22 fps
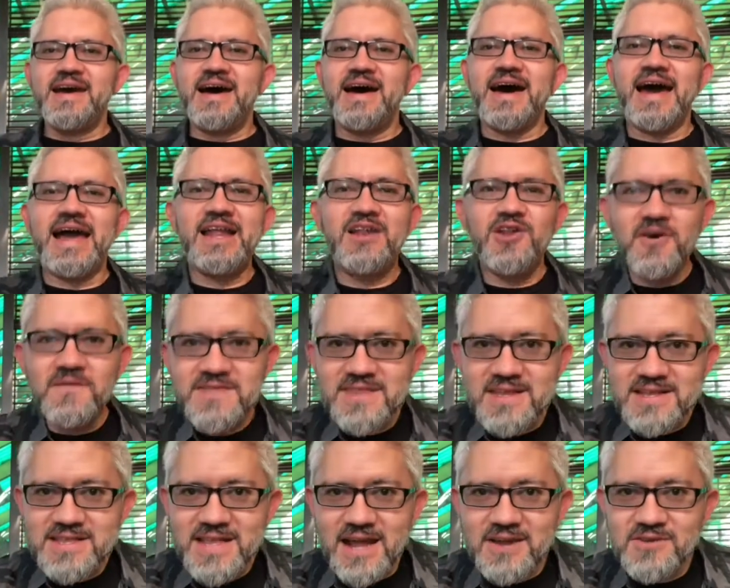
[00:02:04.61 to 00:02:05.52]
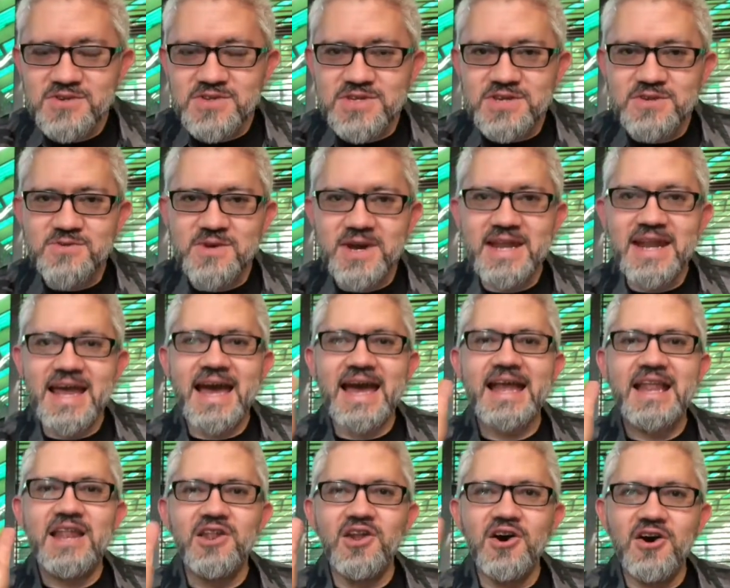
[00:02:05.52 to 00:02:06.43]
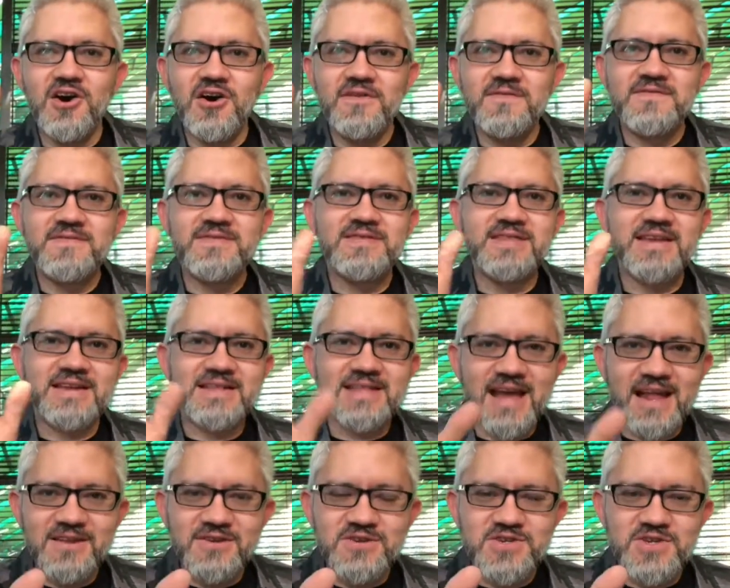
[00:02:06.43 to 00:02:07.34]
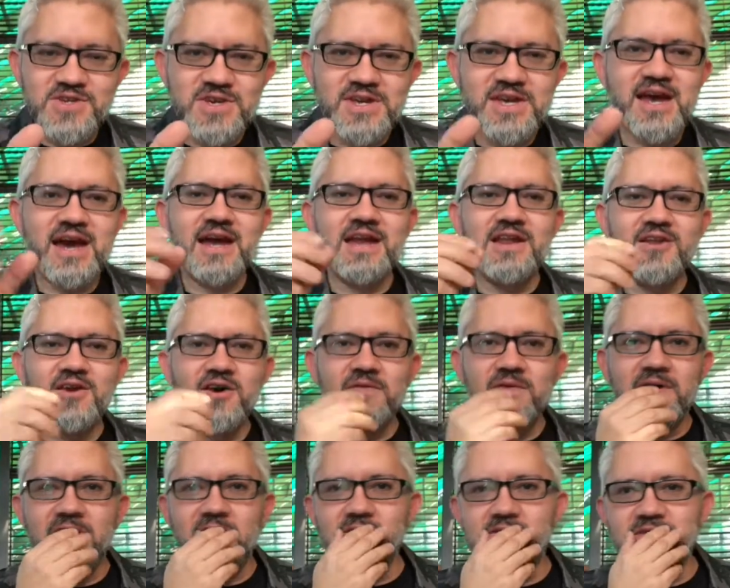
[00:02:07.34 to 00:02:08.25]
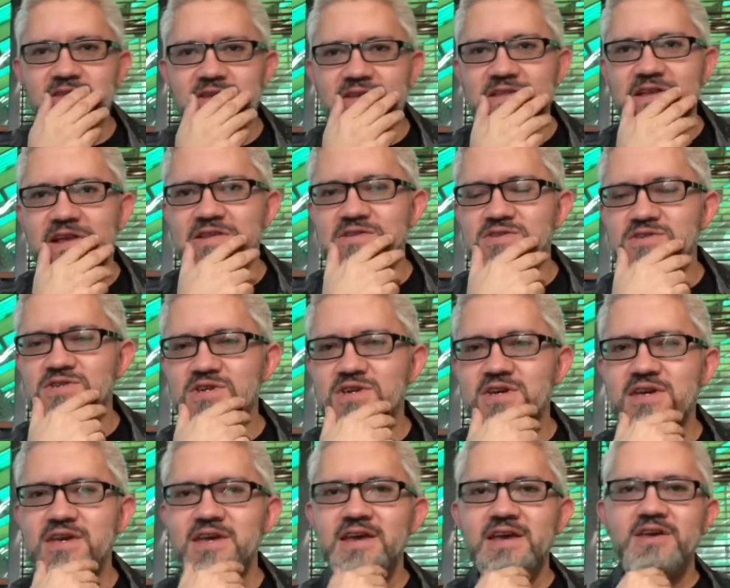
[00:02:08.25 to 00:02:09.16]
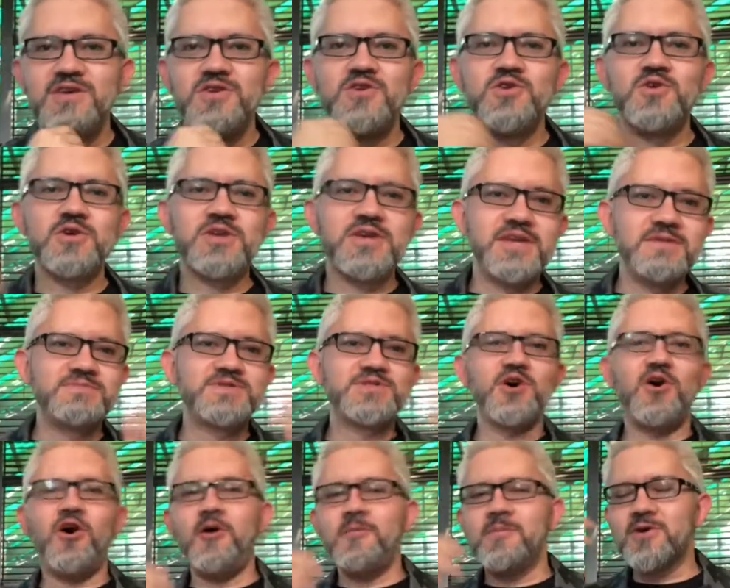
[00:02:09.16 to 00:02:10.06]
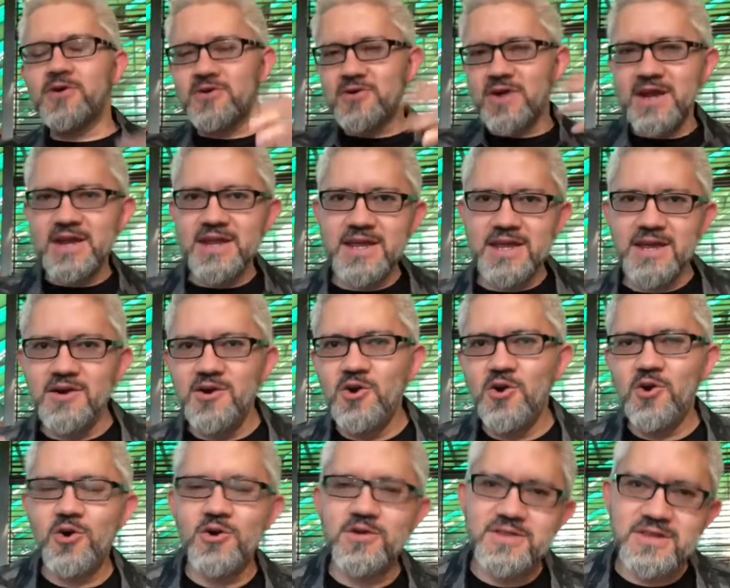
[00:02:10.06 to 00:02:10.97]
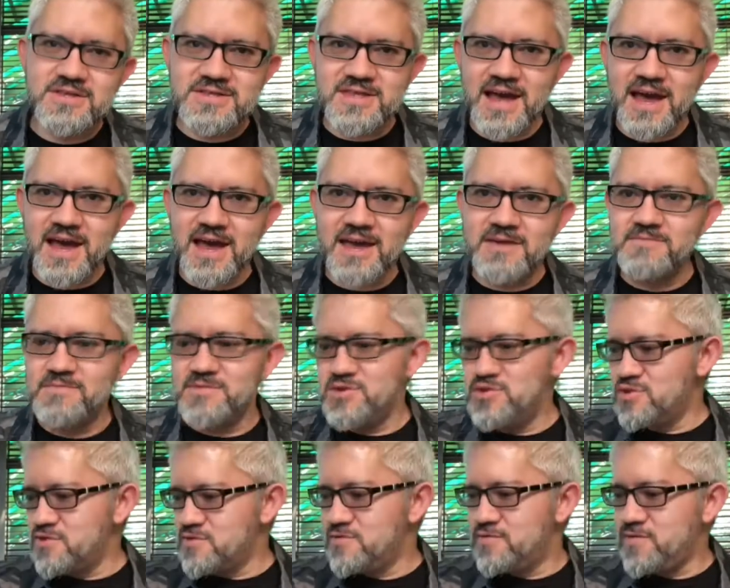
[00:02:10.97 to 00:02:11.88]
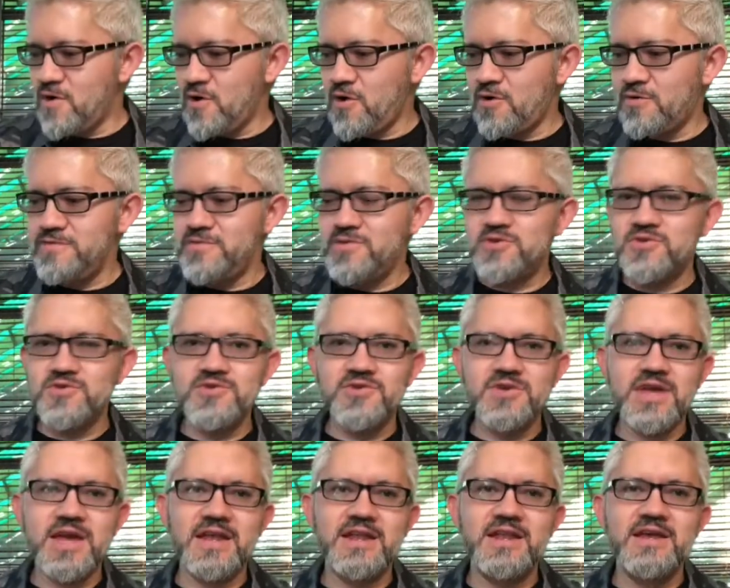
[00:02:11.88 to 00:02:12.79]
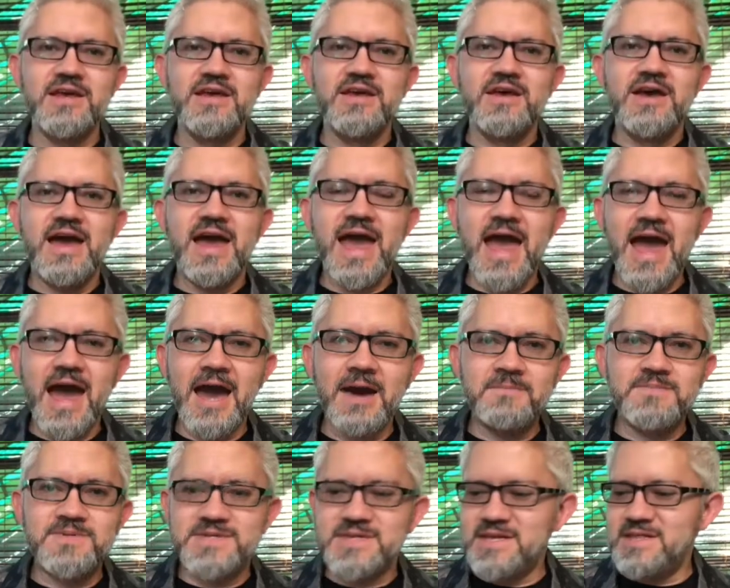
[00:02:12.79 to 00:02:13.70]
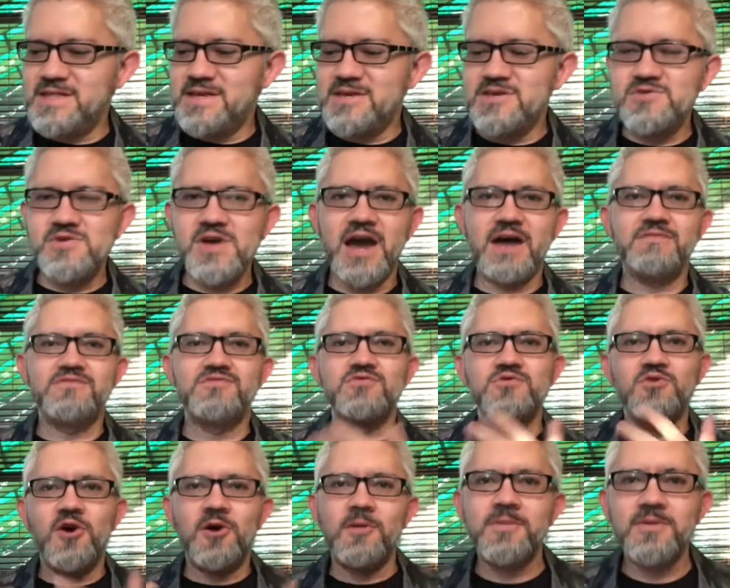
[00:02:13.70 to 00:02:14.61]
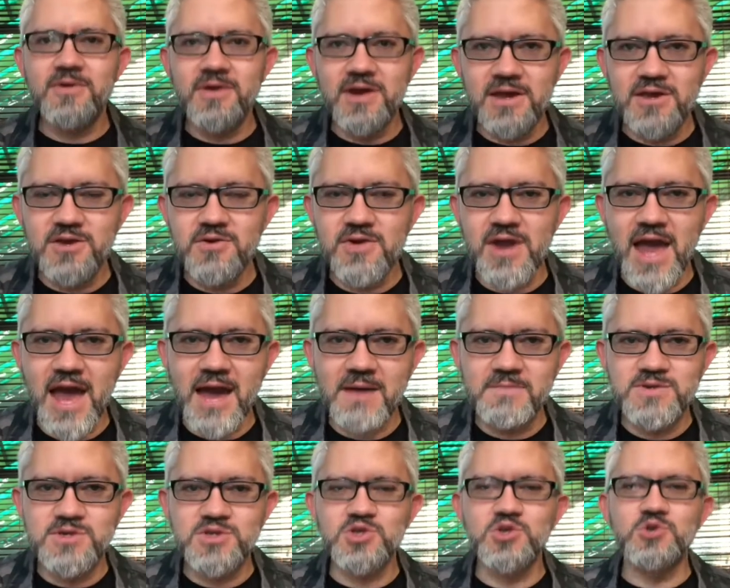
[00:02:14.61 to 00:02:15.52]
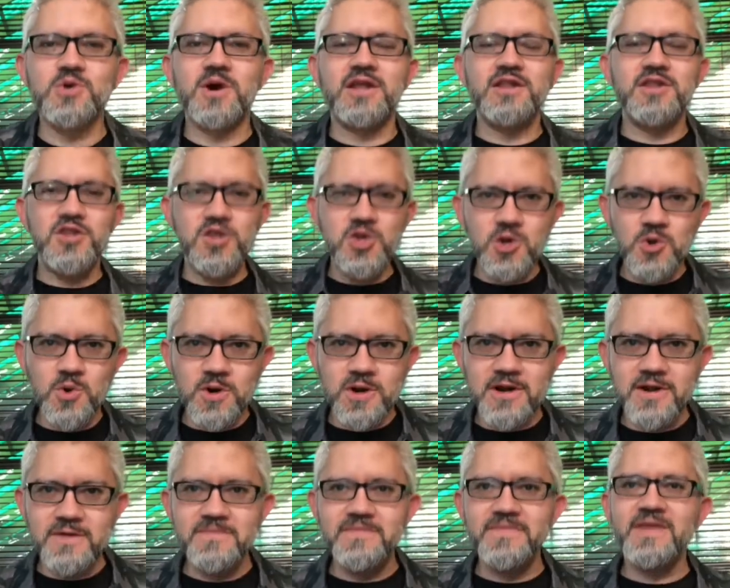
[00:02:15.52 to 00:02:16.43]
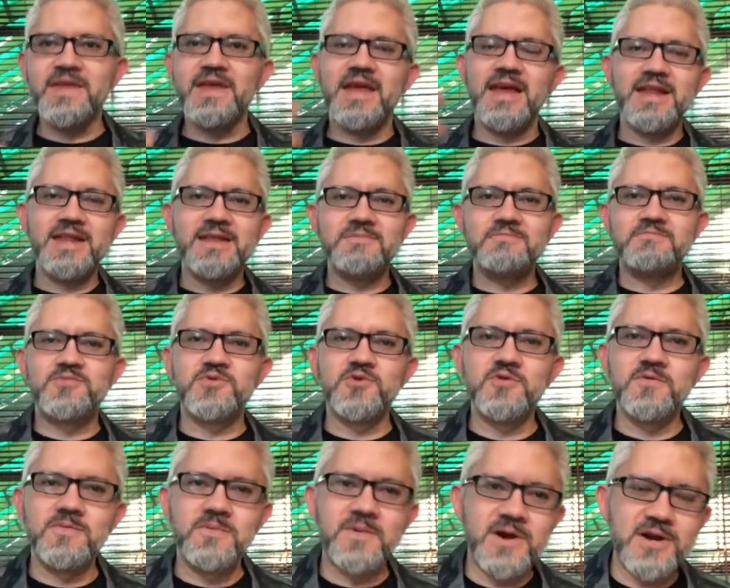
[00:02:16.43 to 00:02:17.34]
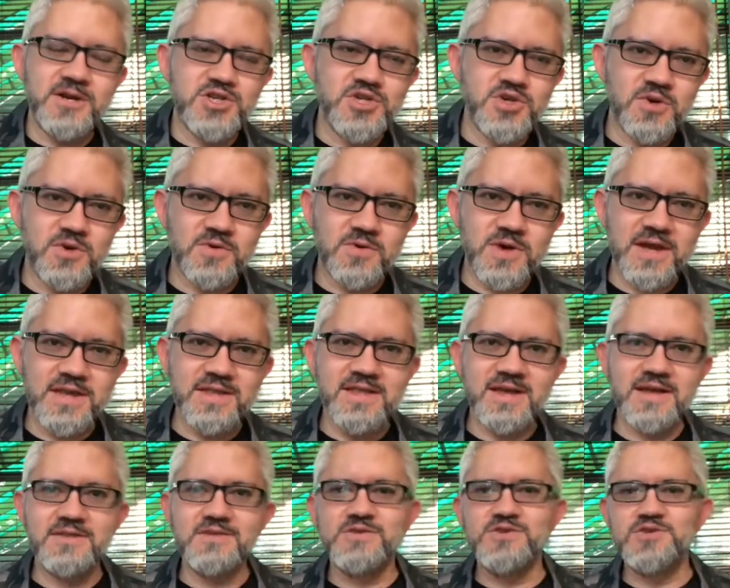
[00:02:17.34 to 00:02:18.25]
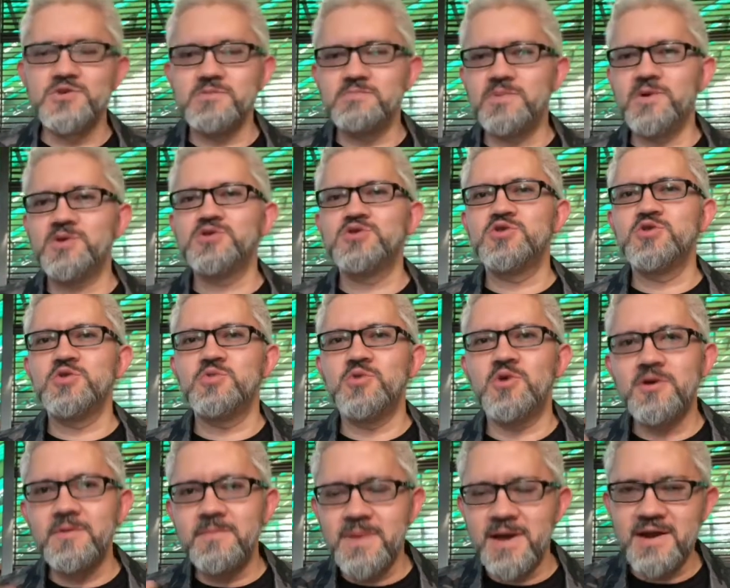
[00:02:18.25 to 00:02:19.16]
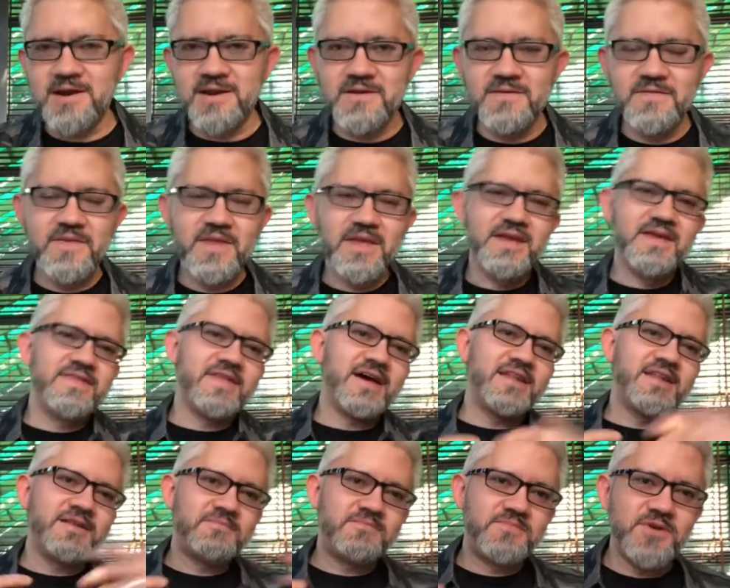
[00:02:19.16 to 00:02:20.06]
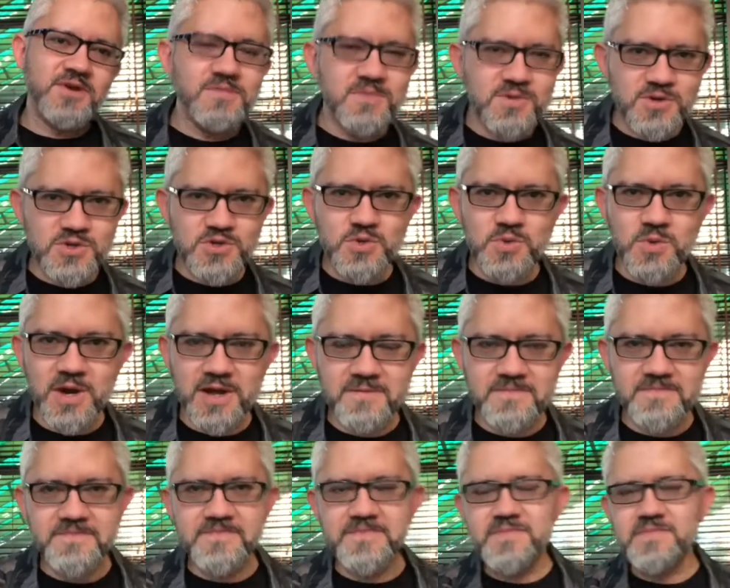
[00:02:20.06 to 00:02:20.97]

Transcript: I love technology, right? I love technology. I love how technology, you know, keeps upgrading all the time. Your phone, you know, you get apps and then you have to upgrade your apps to a newer and improved version, right? That is supposed to work better than the previous one.